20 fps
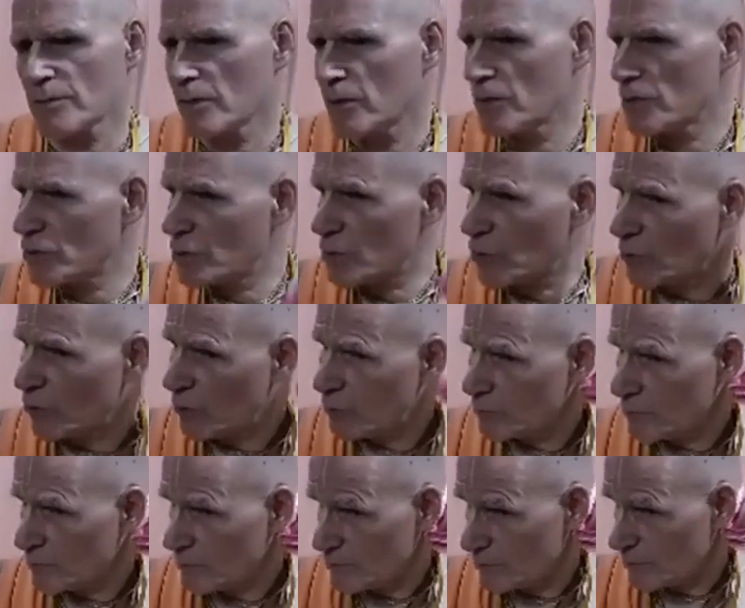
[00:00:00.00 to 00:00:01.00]
So
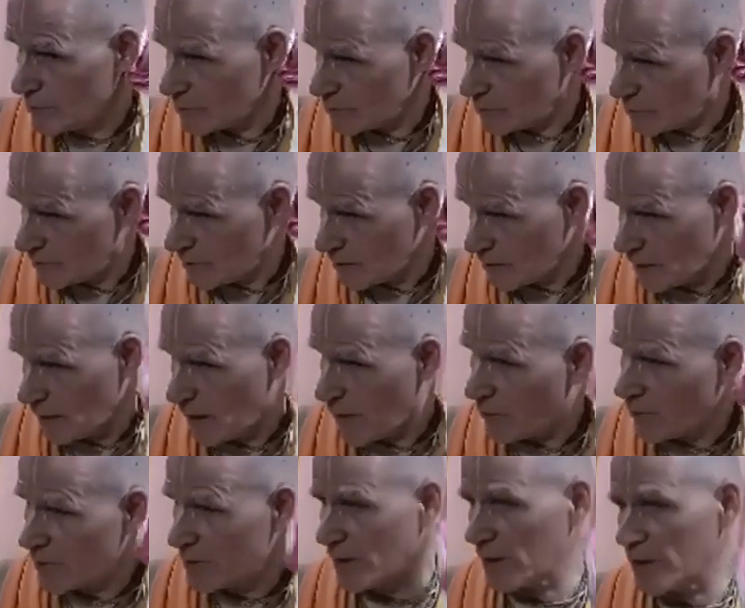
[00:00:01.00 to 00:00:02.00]

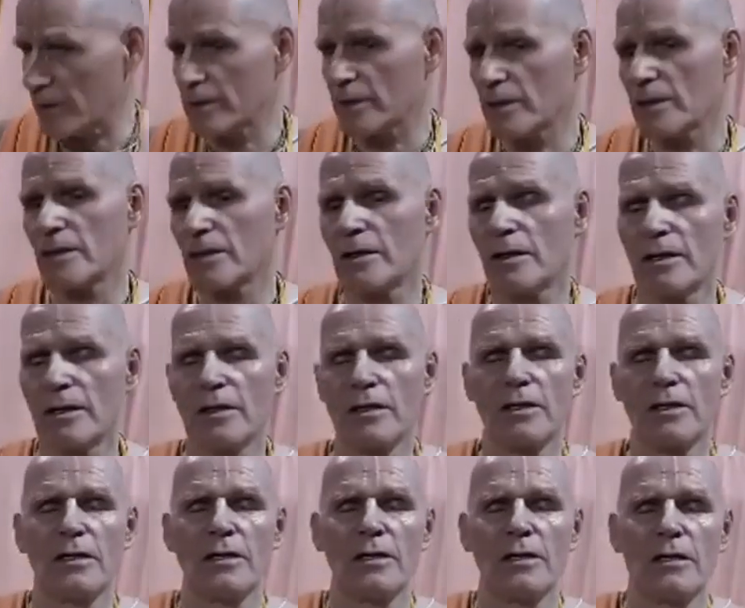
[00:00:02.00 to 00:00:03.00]
everything
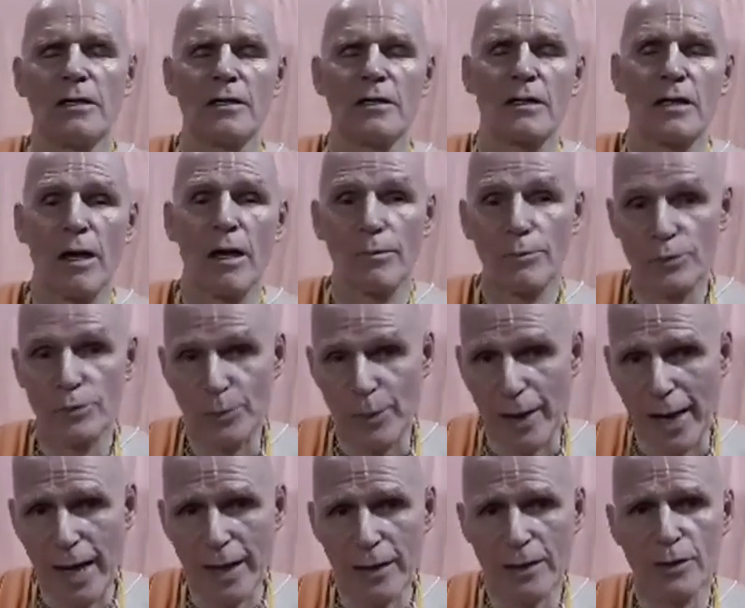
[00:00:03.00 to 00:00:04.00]
comes
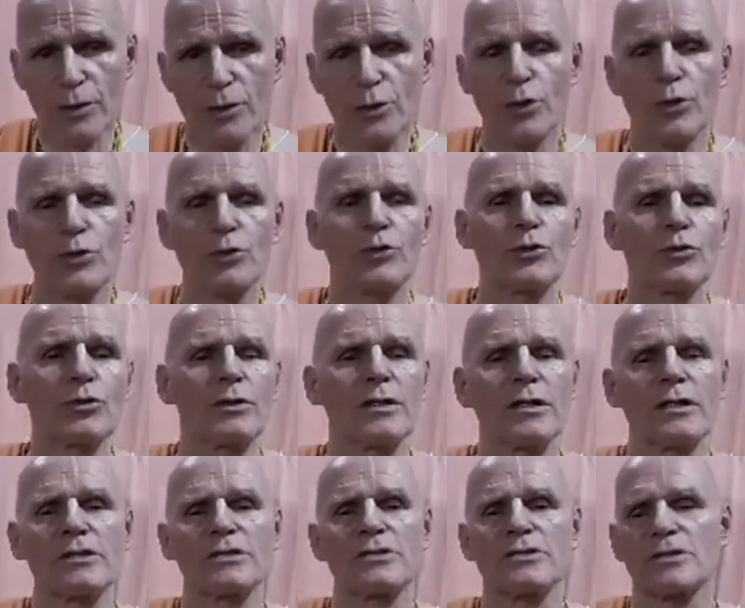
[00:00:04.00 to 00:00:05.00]
back to
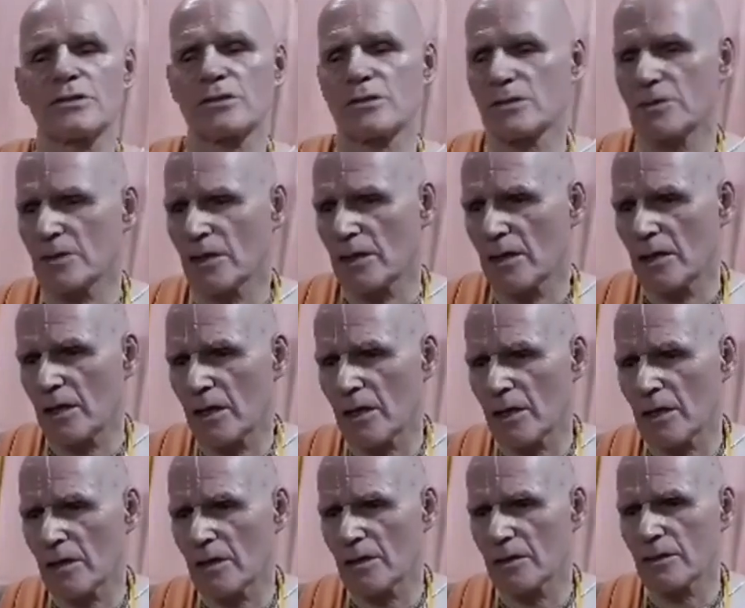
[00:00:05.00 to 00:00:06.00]
this
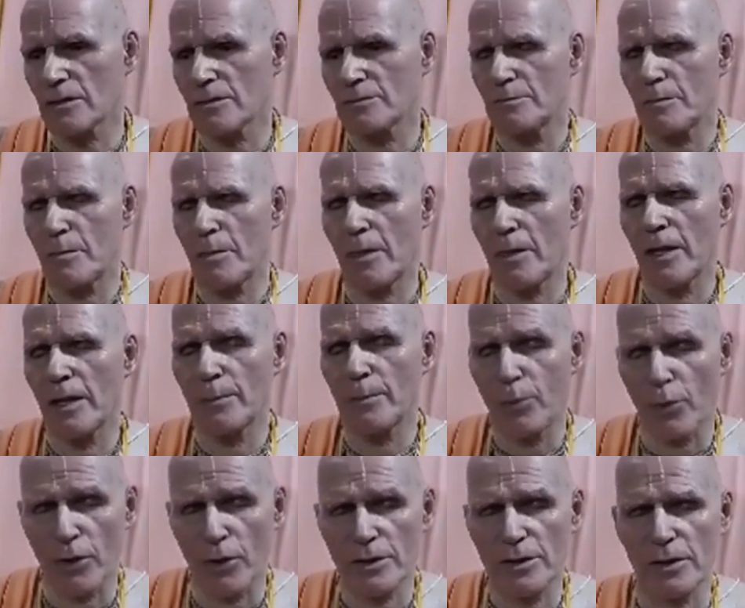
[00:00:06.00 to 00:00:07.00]

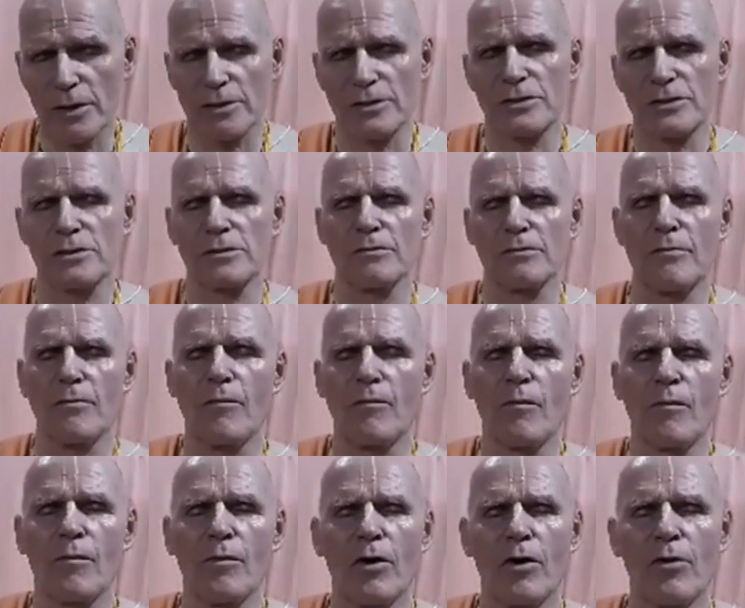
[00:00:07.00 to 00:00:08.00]
importance
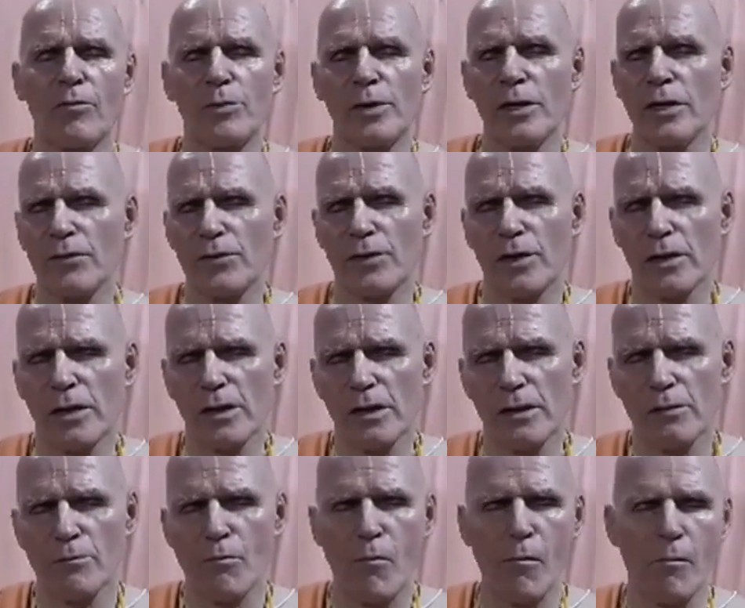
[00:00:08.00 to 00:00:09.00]
of being
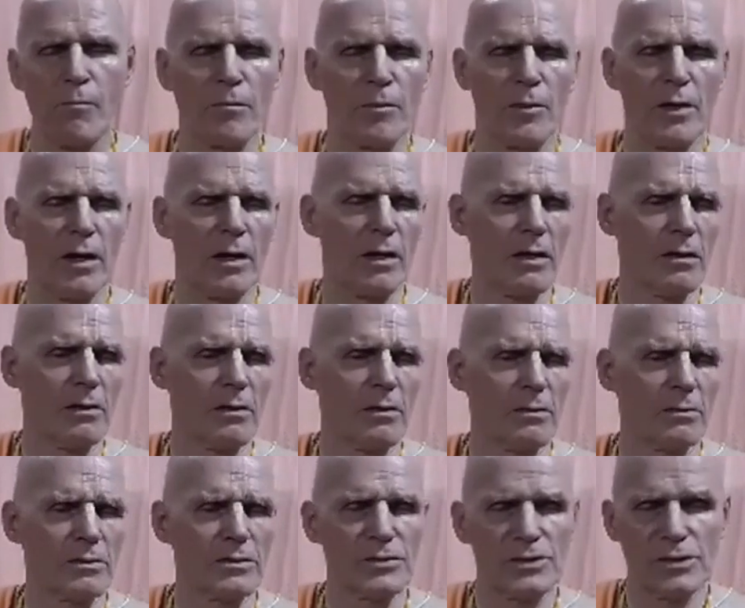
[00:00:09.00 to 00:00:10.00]
very
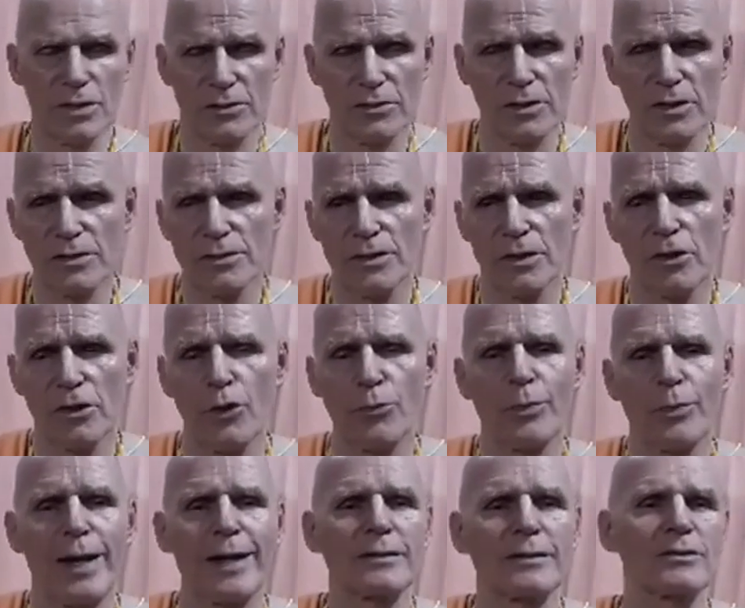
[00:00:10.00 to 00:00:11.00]
serious in our
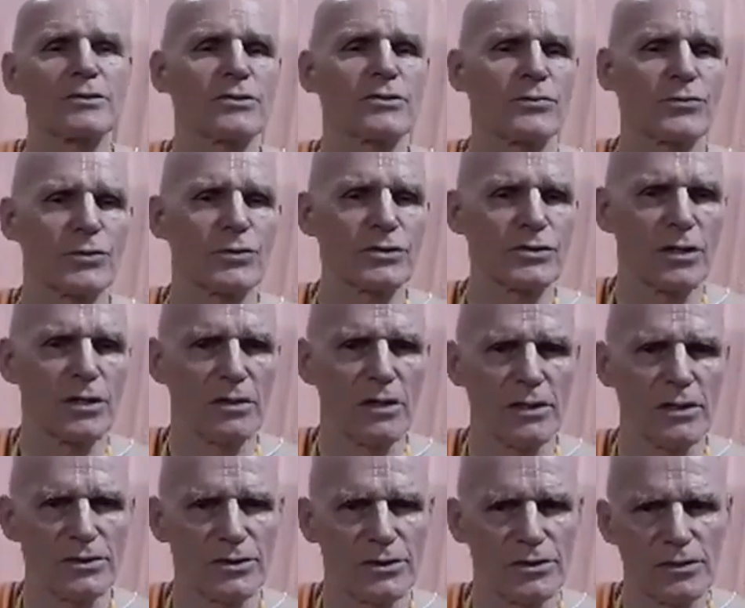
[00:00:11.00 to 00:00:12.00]
practice of Krishna
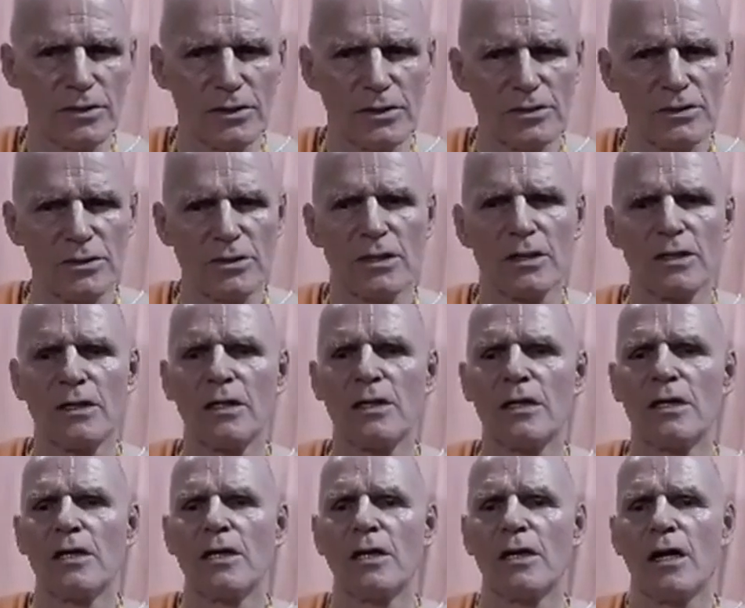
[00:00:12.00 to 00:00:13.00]
consciousness,
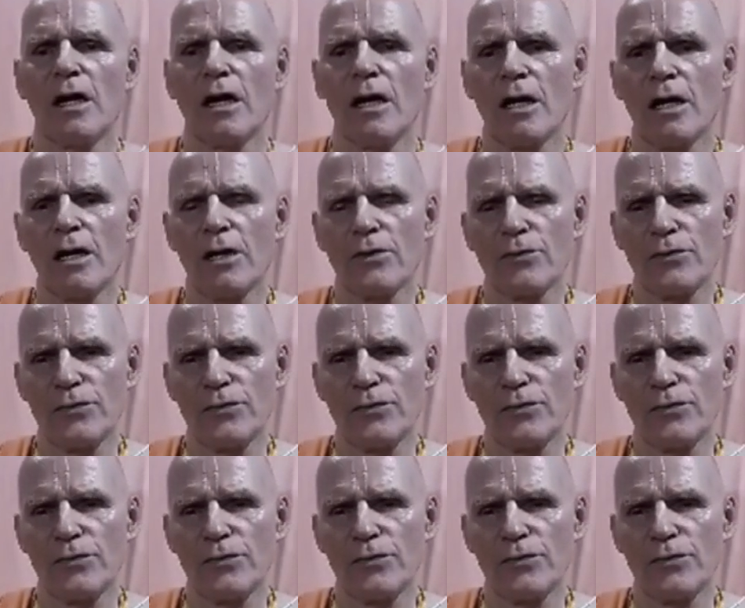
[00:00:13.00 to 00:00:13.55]
of